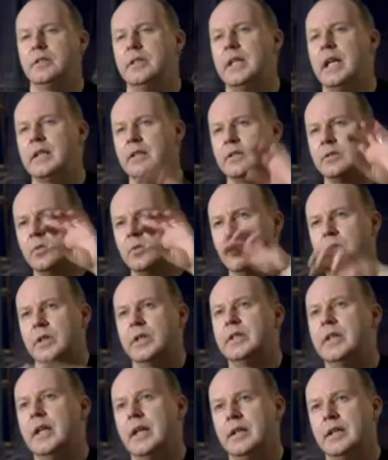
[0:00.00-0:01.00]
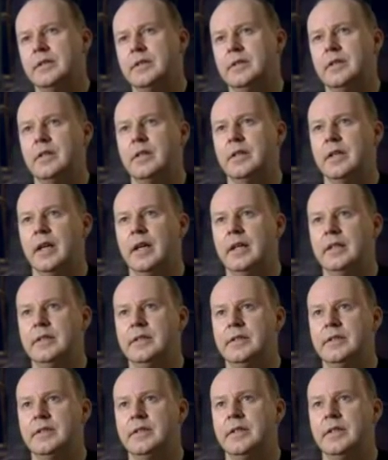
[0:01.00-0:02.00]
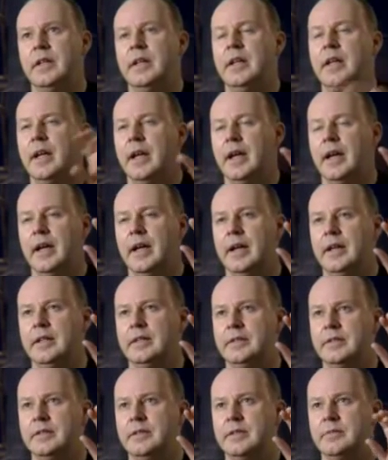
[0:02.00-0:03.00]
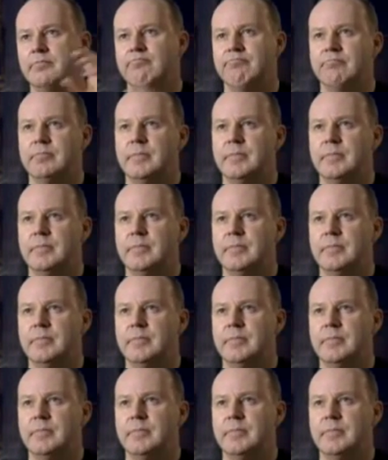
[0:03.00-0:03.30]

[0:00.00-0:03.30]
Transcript: Dan's walking down a staircase, and